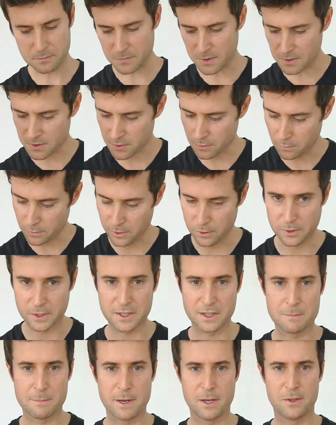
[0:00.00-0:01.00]
So when we look
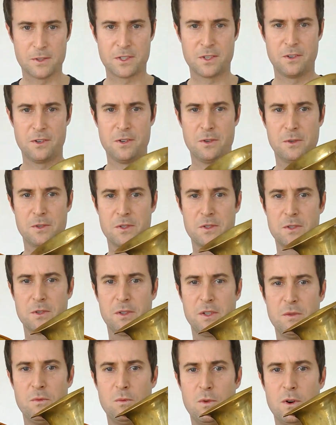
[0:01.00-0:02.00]
at the bells here, you notice there's
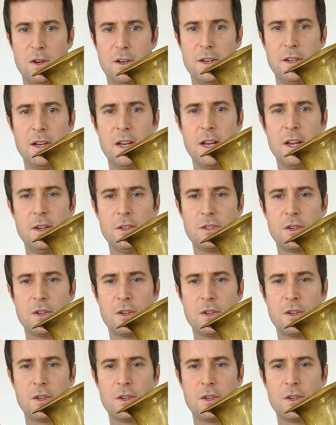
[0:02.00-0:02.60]
only one